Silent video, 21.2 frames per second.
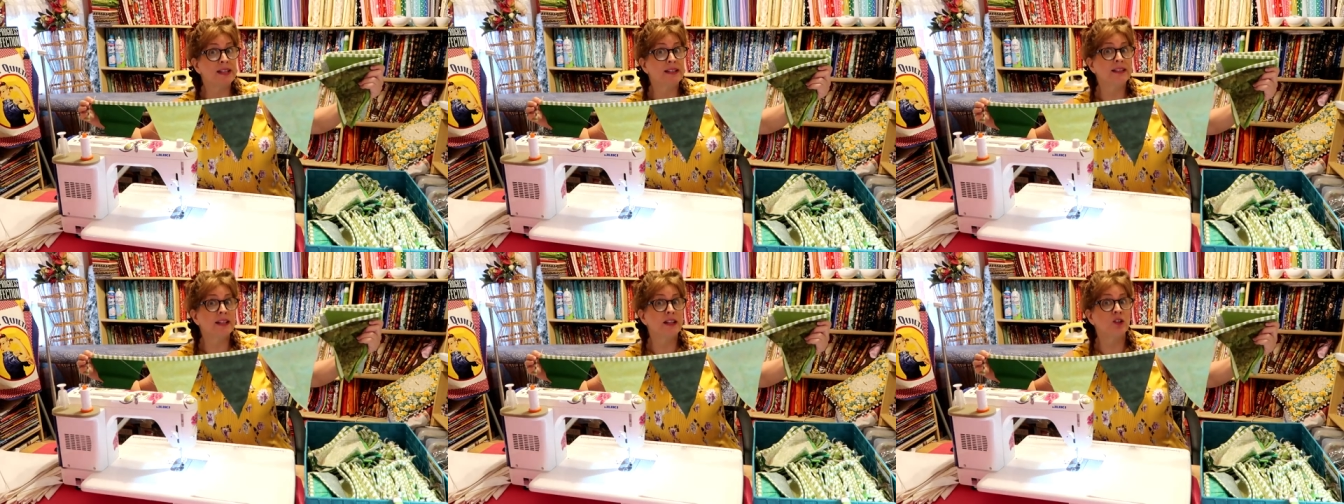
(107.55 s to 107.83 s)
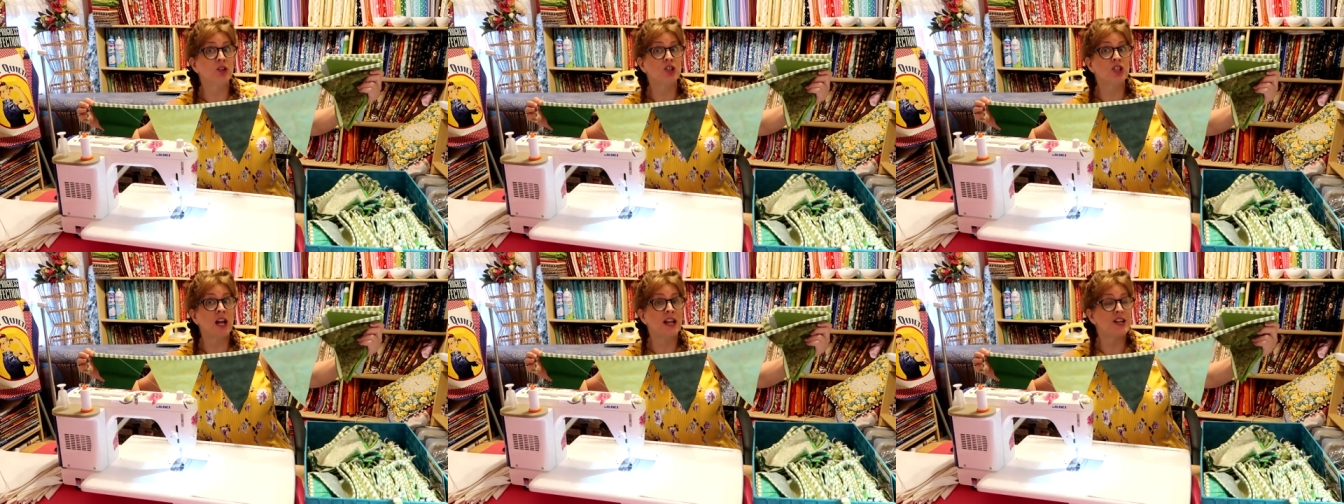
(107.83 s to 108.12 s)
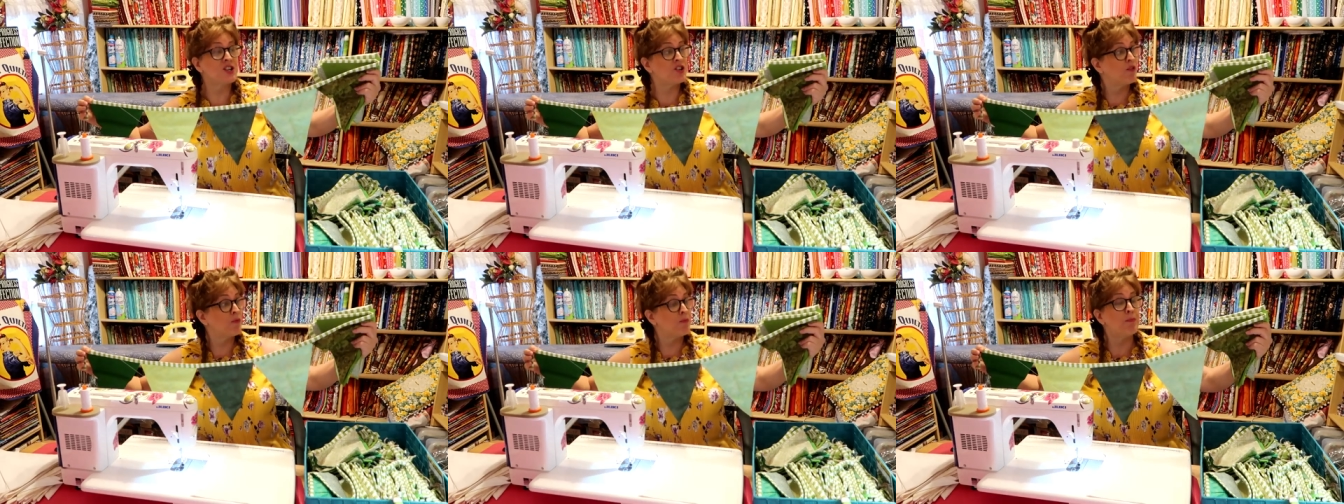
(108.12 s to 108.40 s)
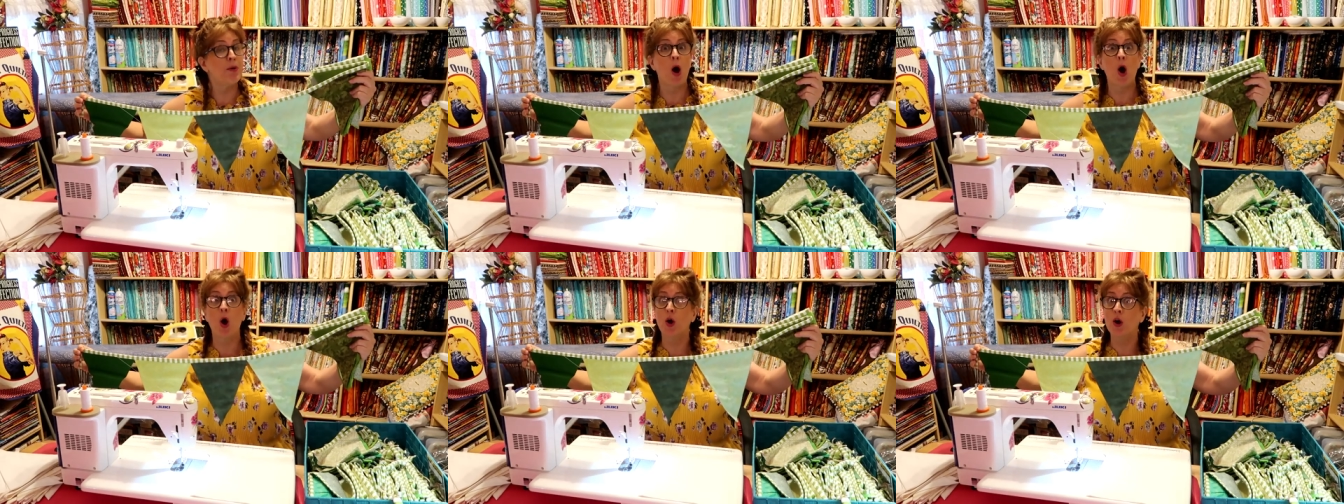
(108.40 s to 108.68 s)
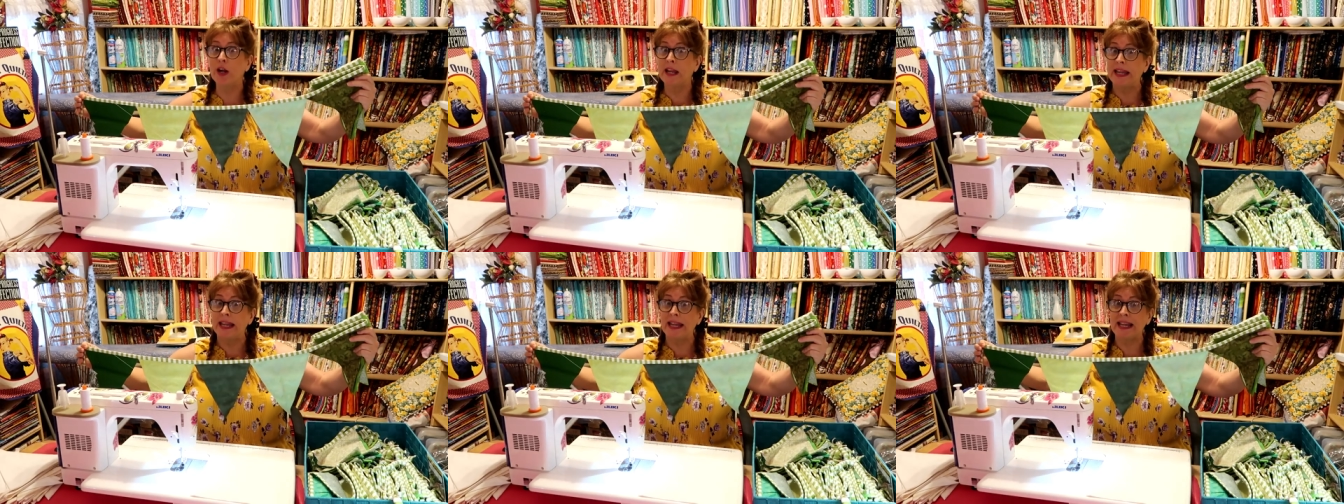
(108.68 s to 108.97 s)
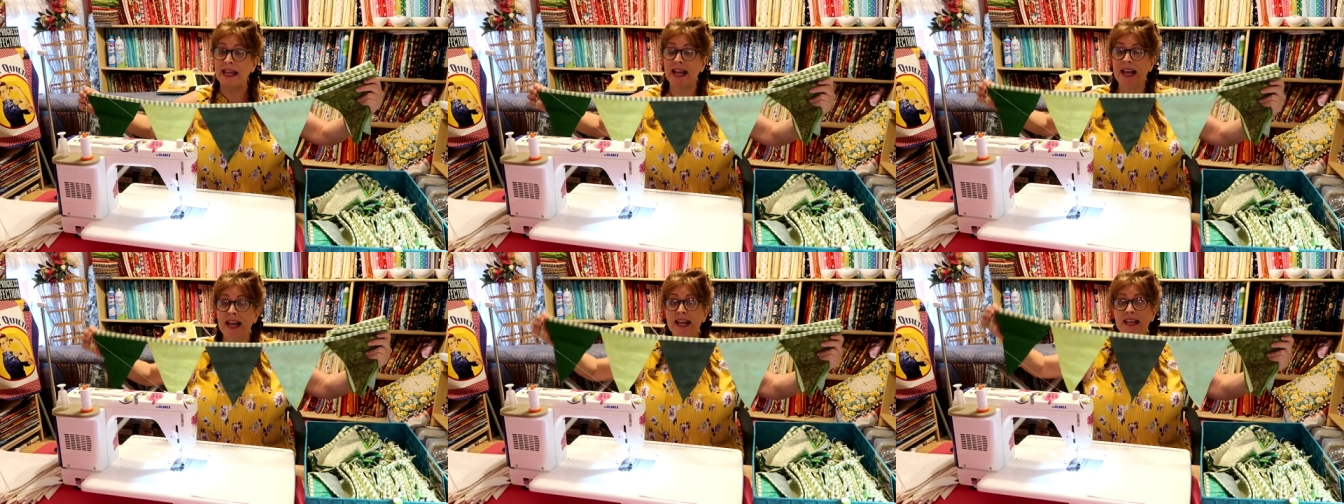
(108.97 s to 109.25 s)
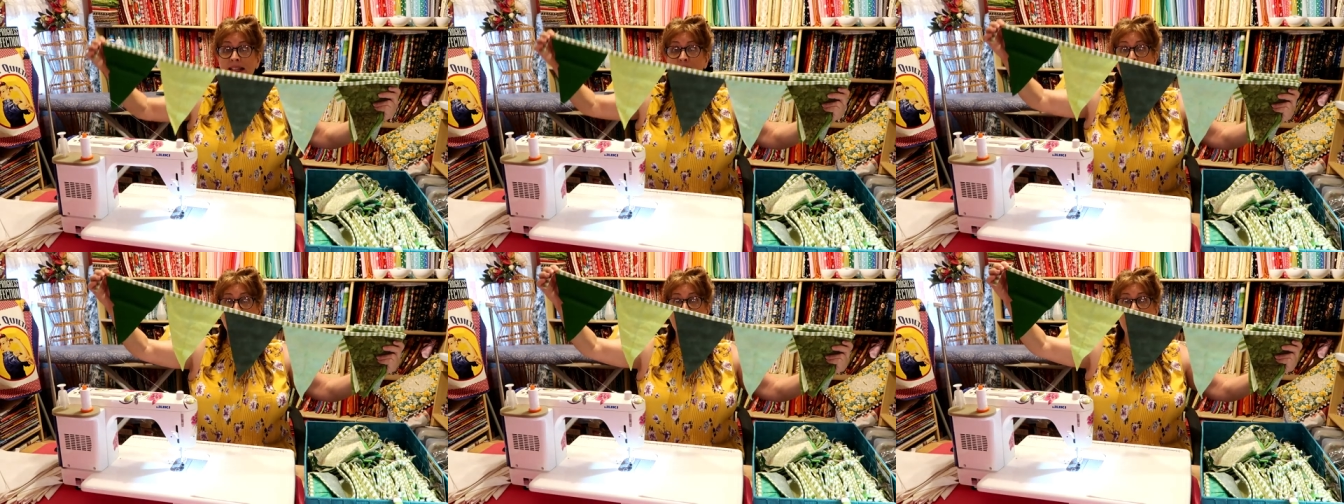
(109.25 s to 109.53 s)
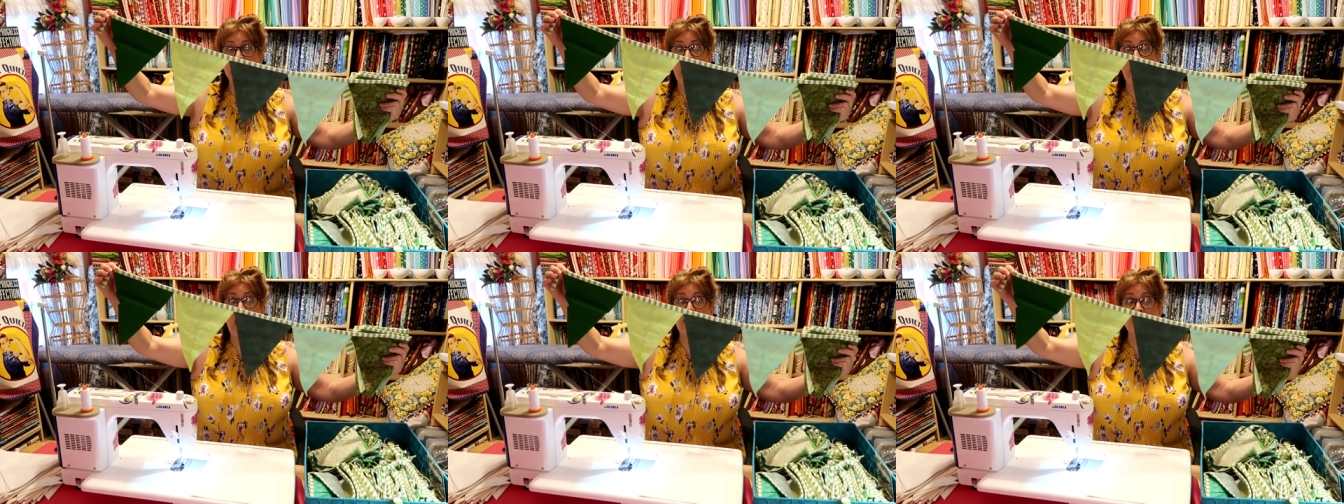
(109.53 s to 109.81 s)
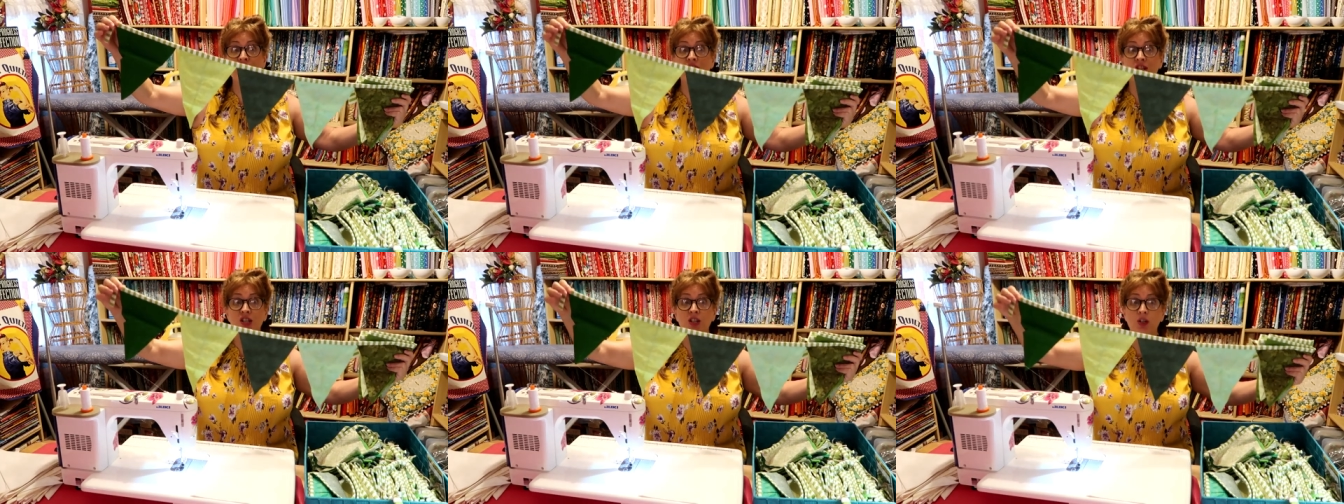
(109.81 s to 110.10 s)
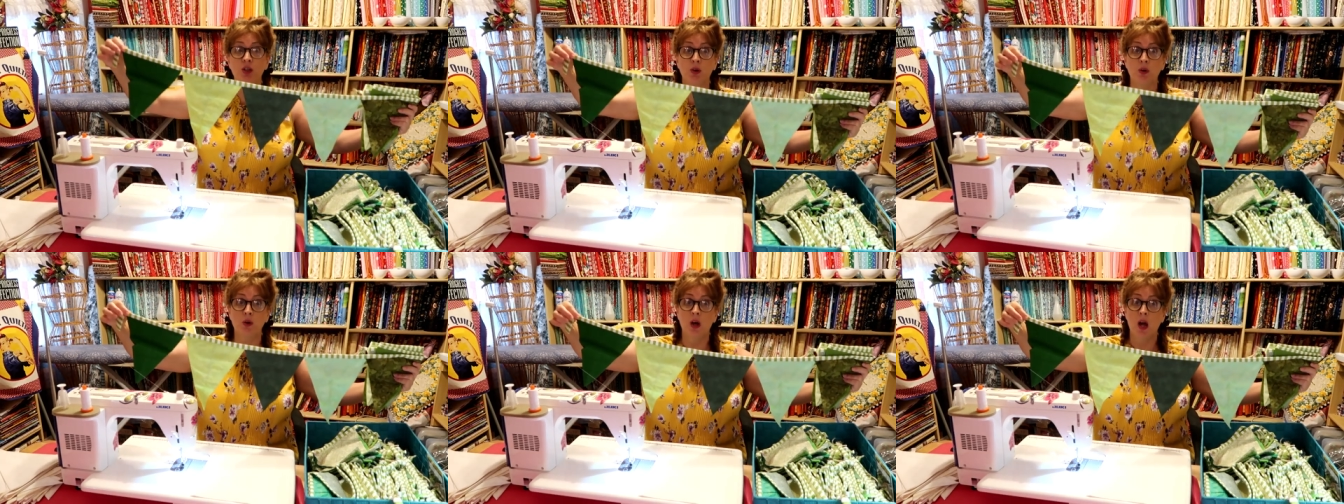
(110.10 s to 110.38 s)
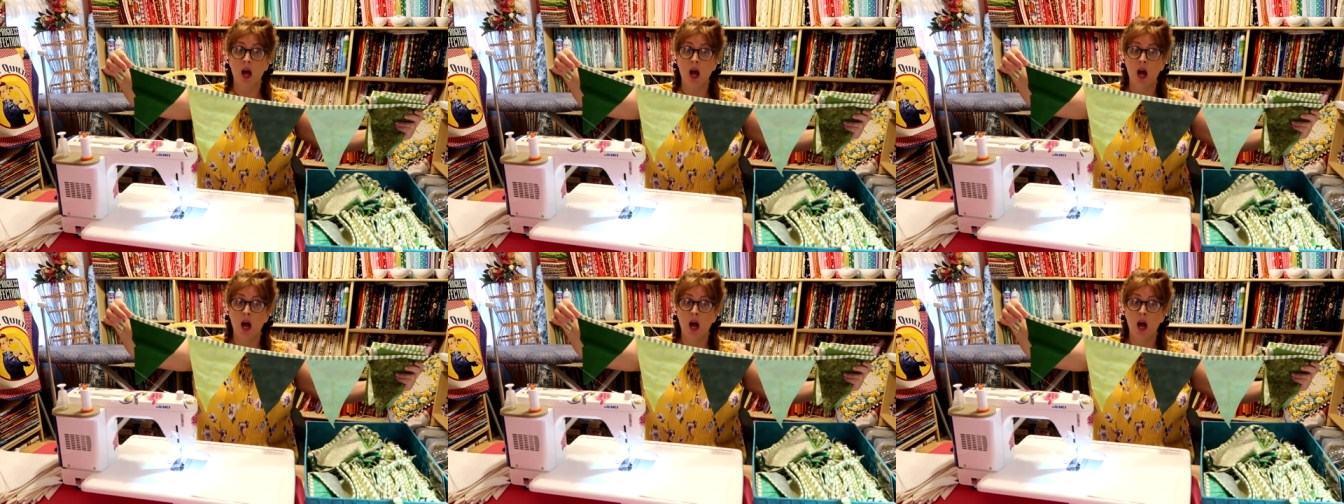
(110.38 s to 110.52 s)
a little touch of party to attach to.